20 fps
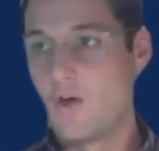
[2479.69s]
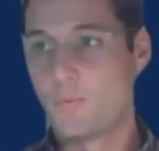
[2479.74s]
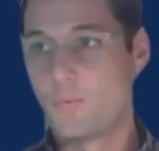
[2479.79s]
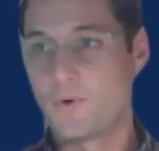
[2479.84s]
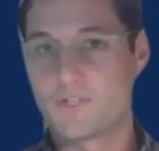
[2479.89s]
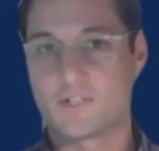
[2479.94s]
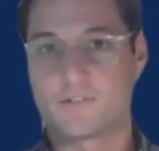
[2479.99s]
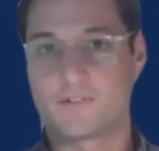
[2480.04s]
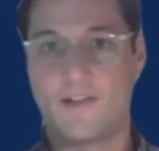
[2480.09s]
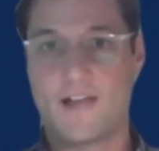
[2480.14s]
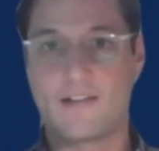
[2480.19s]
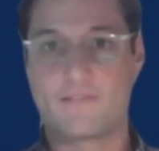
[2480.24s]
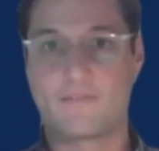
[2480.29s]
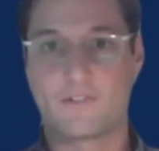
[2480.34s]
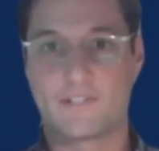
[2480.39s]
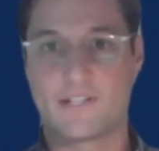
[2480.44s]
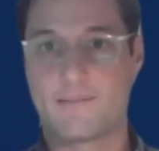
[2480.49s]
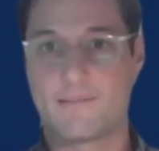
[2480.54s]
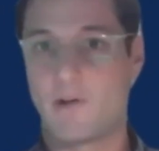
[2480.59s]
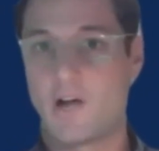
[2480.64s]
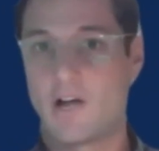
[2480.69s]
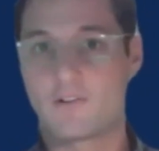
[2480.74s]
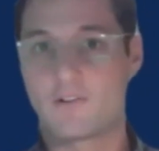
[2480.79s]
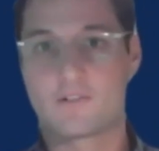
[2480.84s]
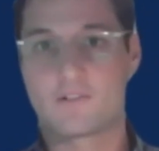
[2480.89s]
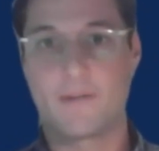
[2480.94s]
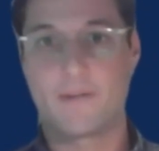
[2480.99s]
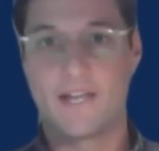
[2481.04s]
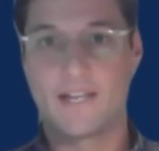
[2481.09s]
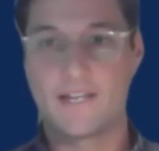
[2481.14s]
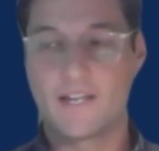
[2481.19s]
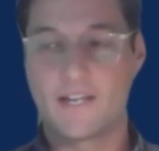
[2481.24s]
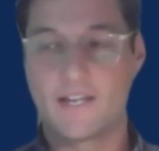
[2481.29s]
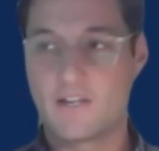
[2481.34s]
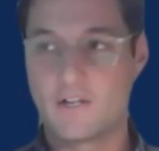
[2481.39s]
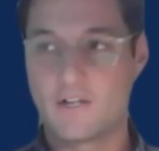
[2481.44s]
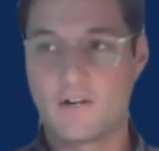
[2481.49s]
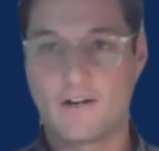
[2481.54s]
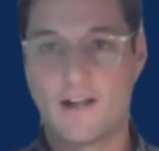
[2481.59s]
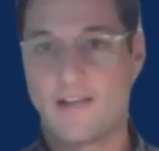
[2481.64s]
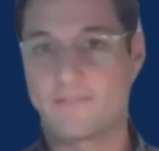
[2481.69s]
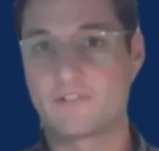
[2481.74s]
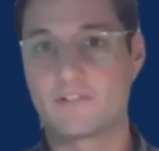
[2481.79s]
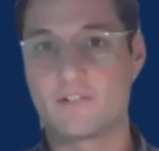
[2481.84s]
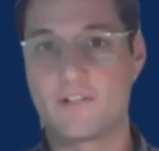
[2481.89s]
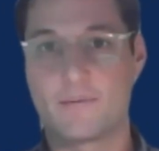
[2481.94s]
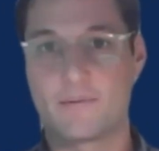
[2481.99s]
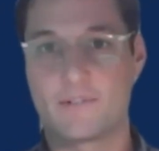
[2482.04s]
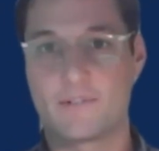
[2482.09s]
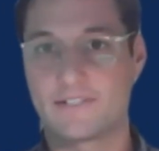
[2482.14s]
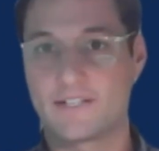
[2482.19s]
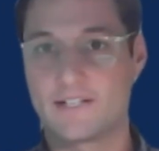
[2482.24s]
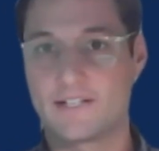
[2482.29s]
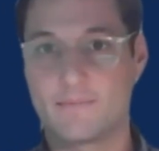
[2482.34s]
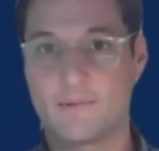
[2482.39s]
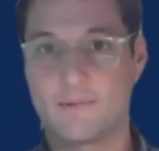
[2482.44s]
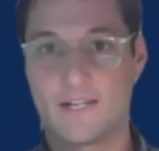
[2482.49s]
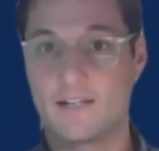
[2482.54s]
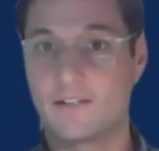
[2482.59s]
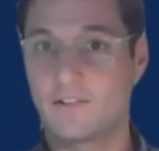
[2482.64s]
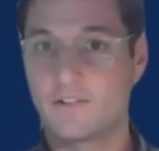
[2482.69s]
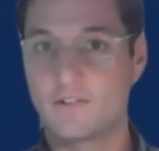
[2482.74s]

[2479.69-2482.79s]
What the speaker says: which is fine for some models, but you don't have to do that with CDP.